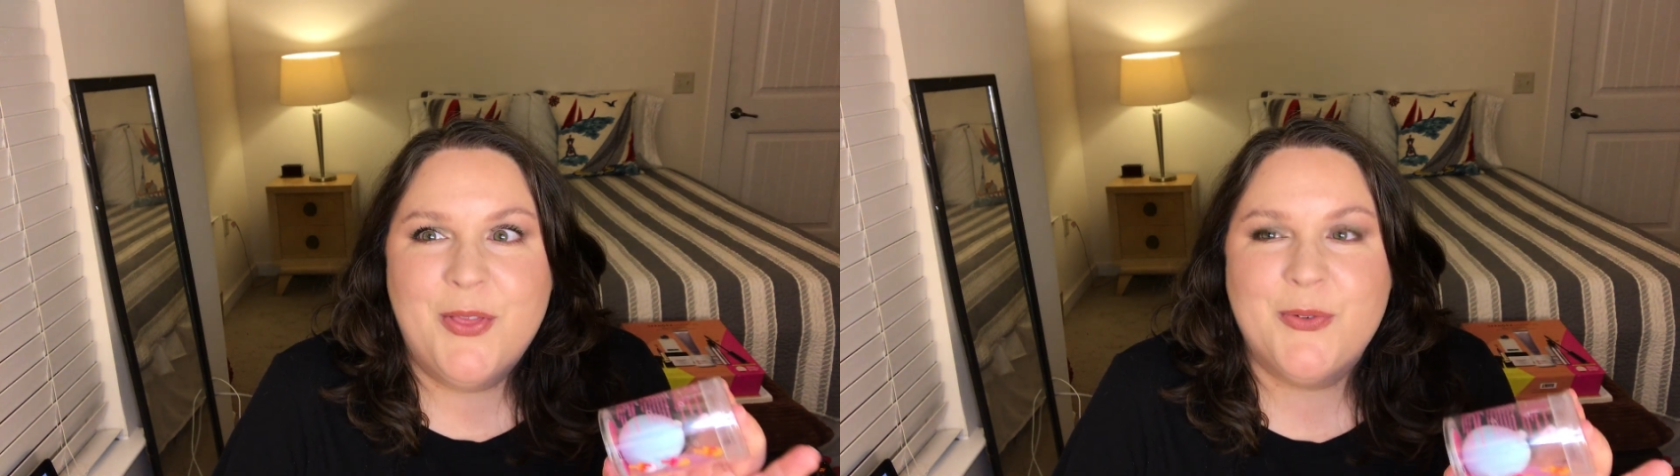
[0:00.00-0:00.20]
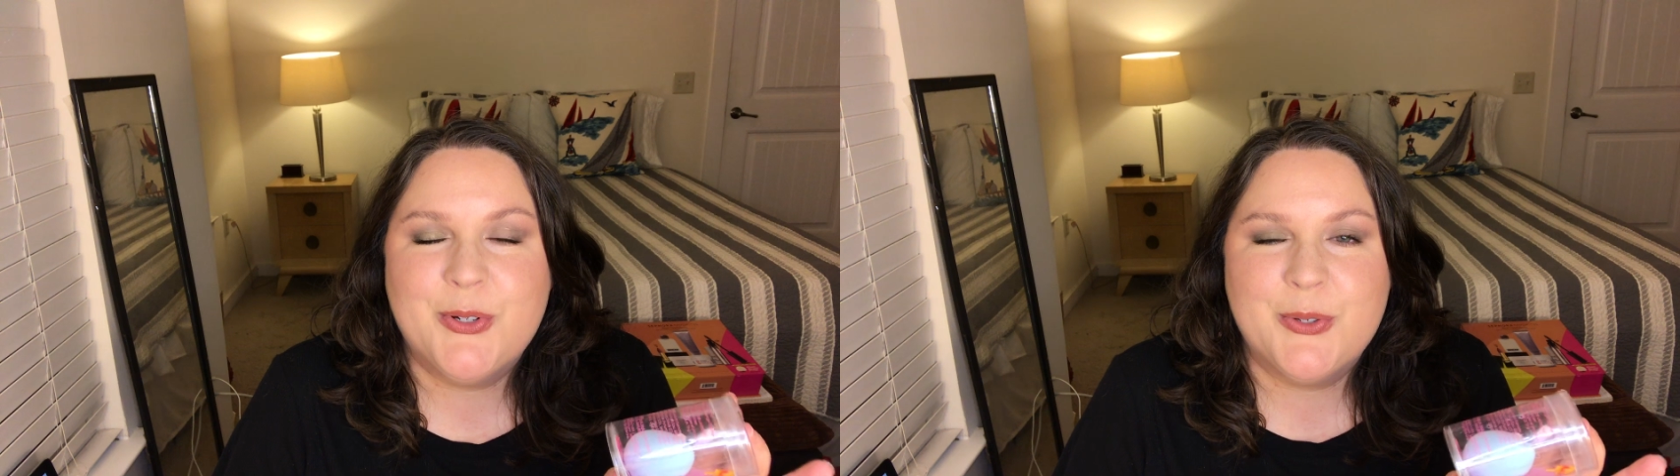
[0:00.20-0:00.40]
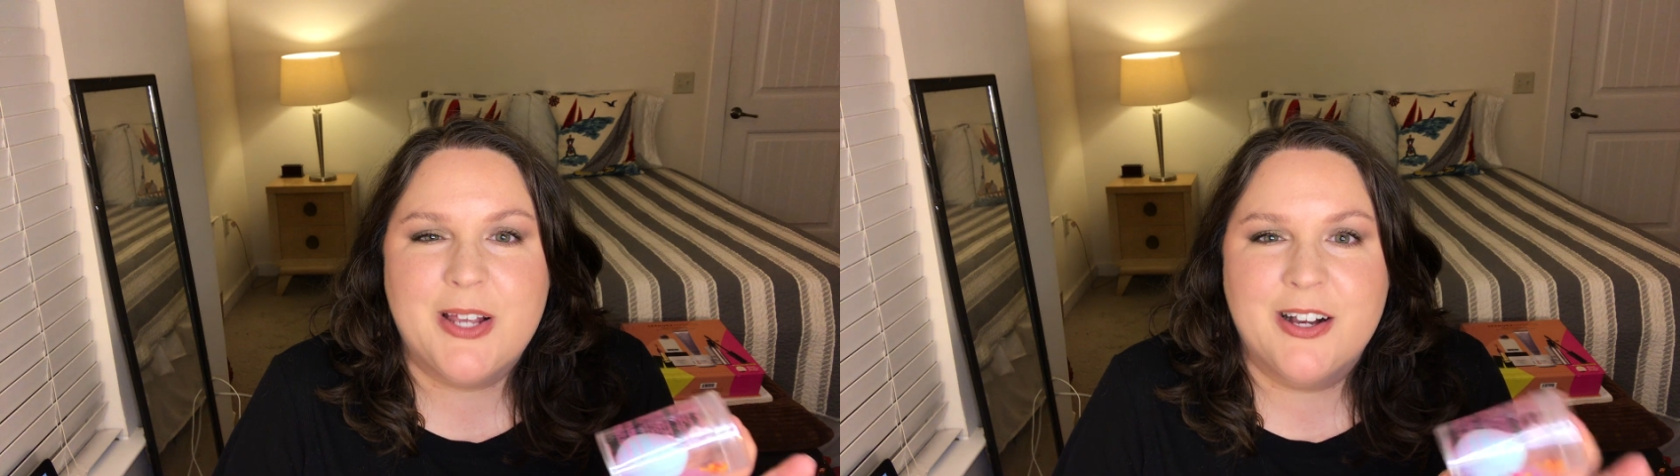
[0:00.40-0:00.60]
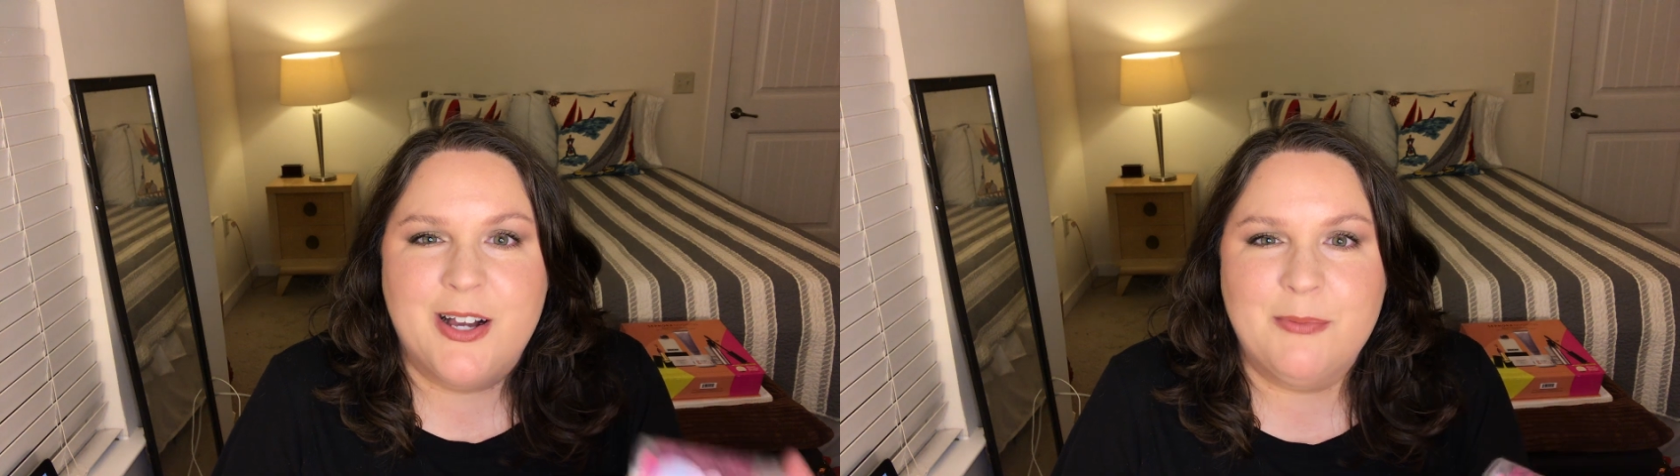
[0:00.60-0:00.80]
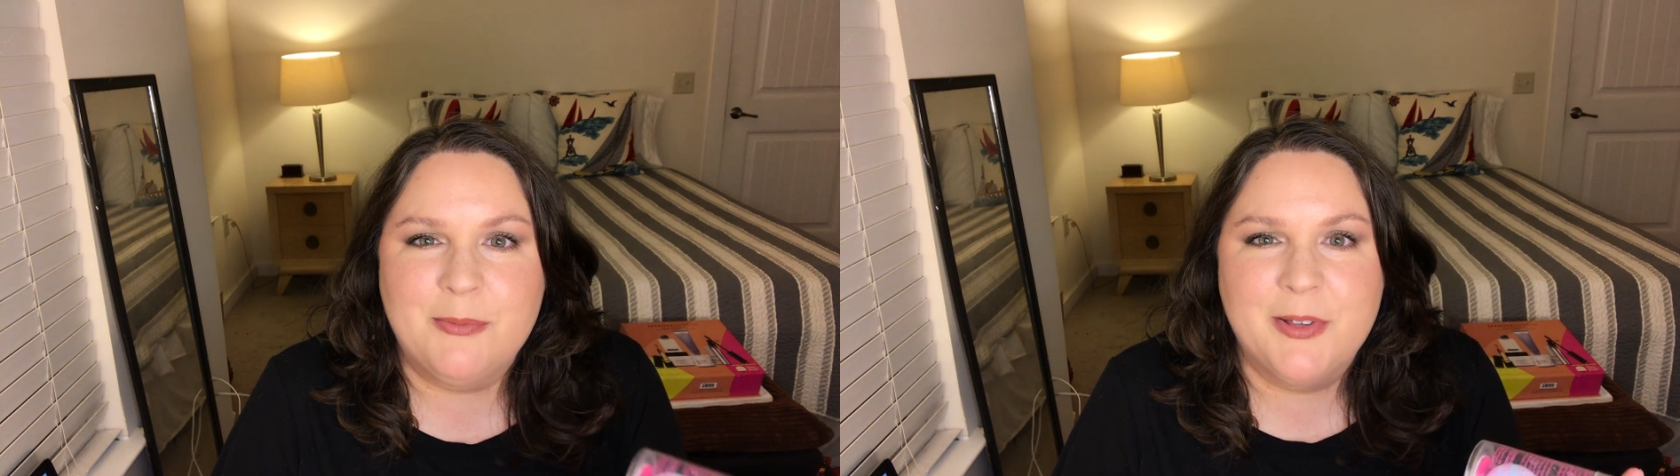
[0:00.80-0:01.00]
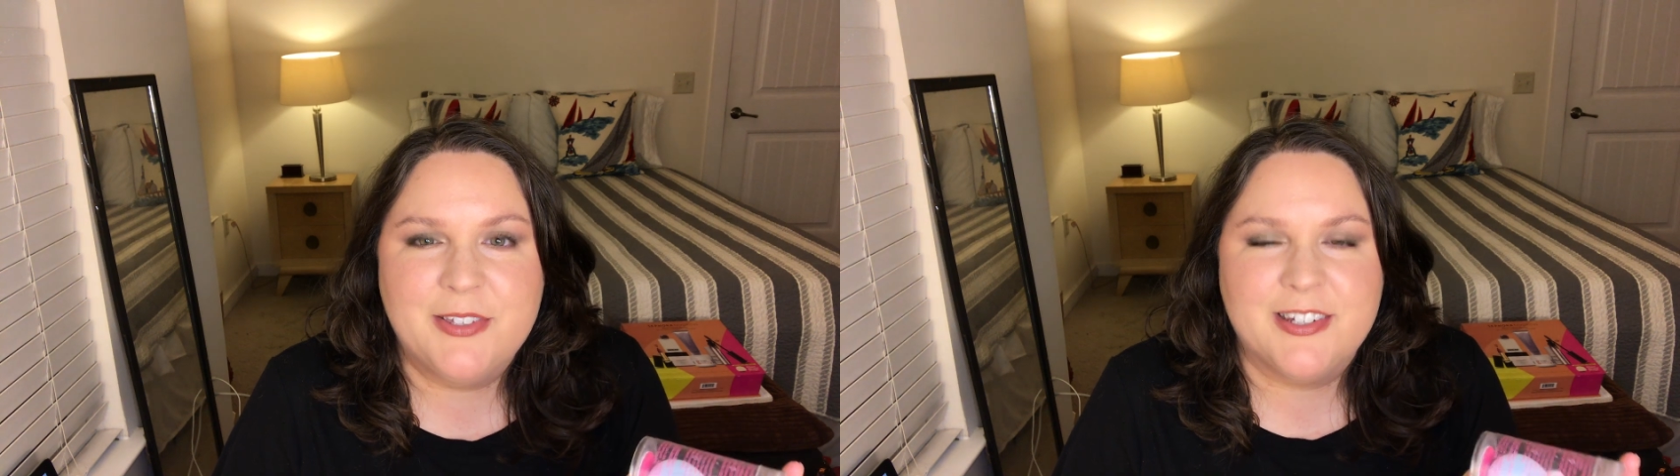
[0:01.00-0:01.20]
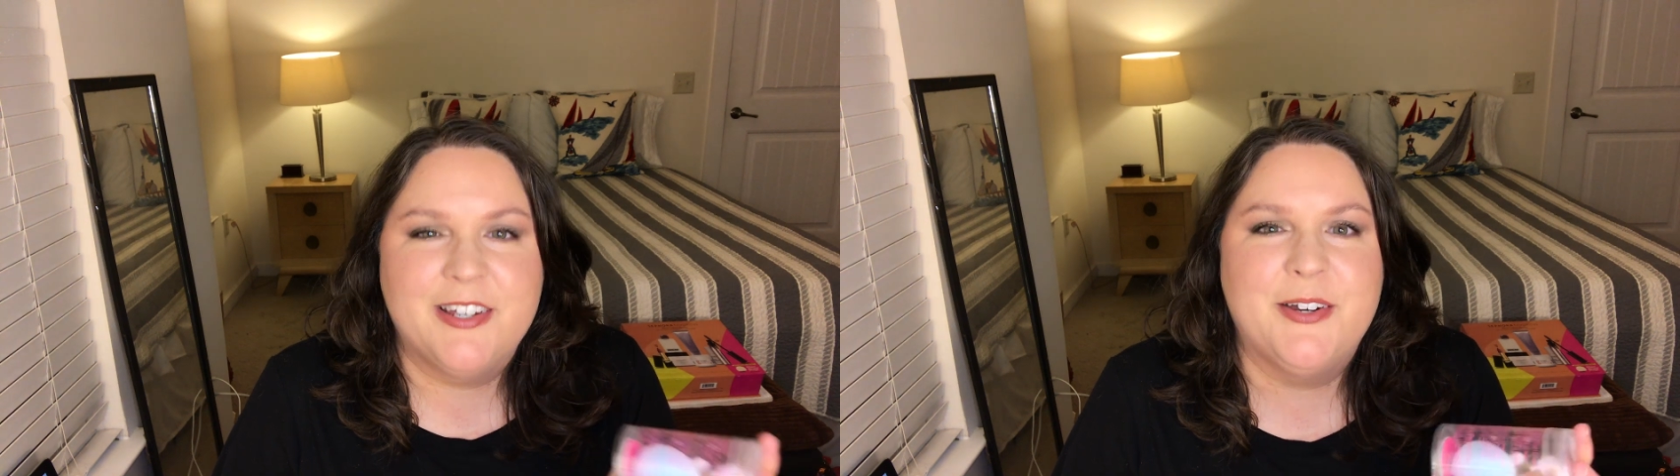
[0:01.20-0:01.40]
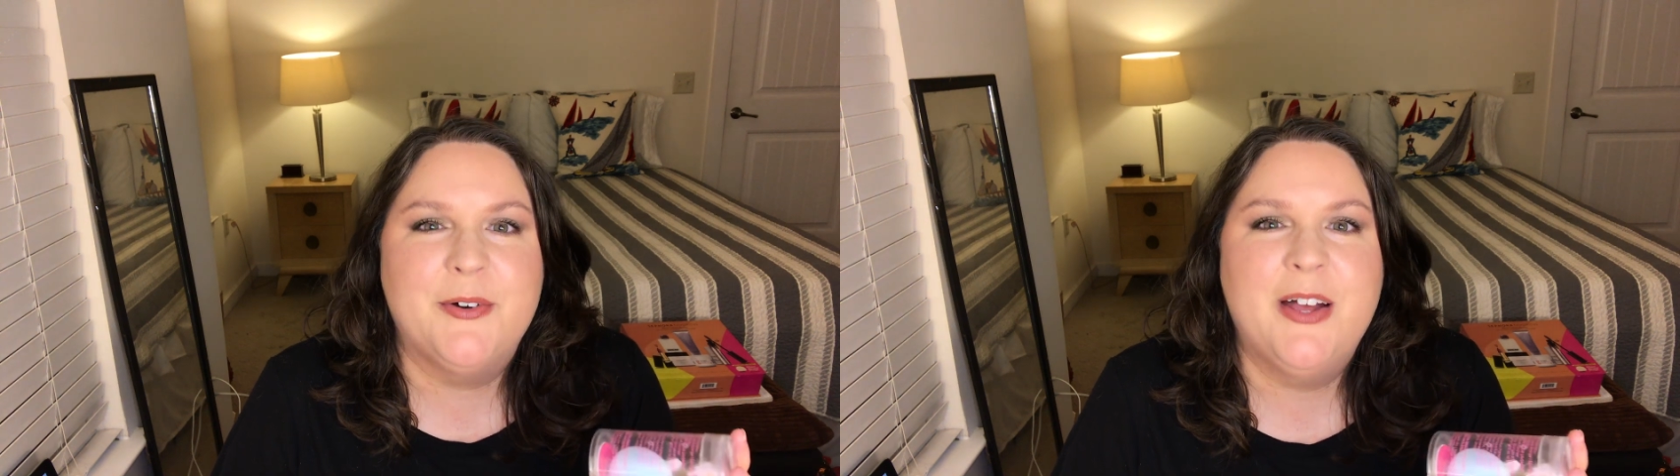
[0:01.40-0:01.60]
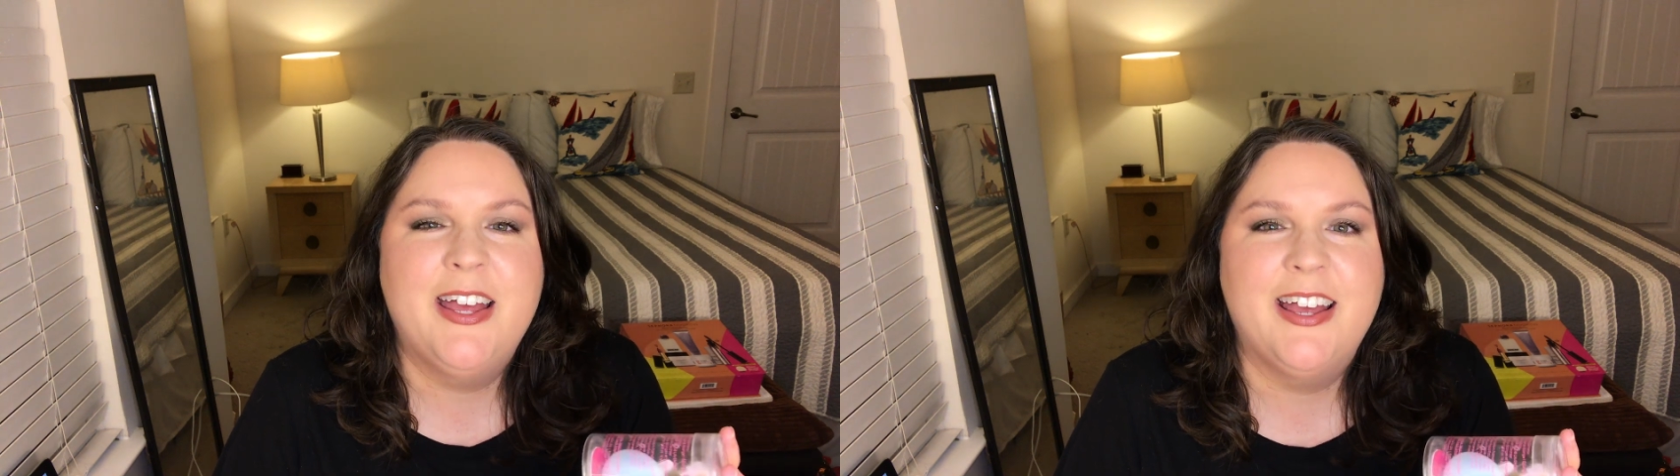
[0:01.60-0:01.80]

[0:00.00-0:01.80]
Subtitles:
was a couple months ago,